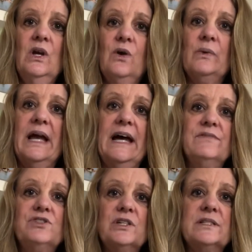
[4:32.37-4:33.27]
We have
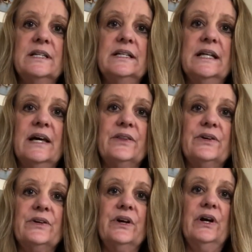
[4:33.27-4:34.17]
just
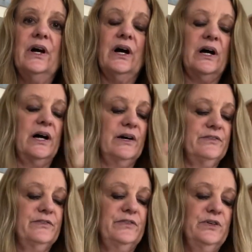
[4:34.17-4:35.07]
another
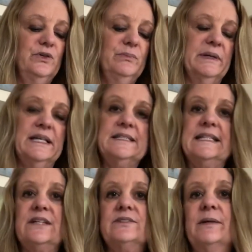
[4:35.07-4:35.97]
few minutes.
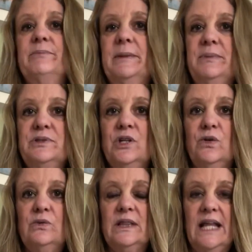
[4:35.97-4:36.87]
Now, some people
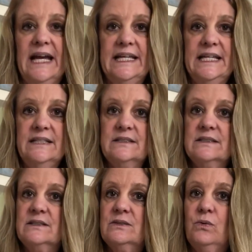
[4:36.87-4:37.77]
don't like it
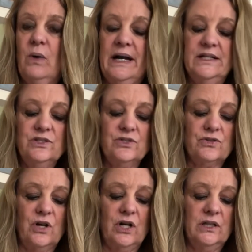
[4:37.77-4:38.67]
quite as
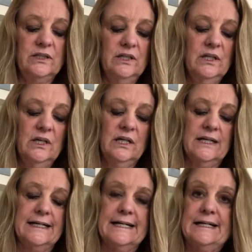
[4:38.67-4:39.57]
strong,
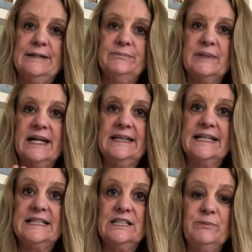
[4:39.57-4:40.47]
but I
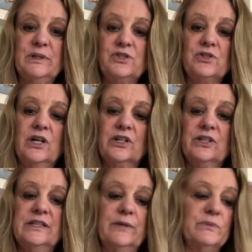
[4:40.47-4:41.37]
like a little bit stronger,
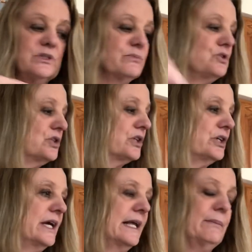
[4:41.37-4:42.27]
and then with some sugar
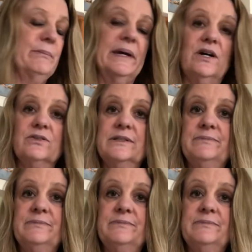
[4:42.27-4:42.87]
and milk.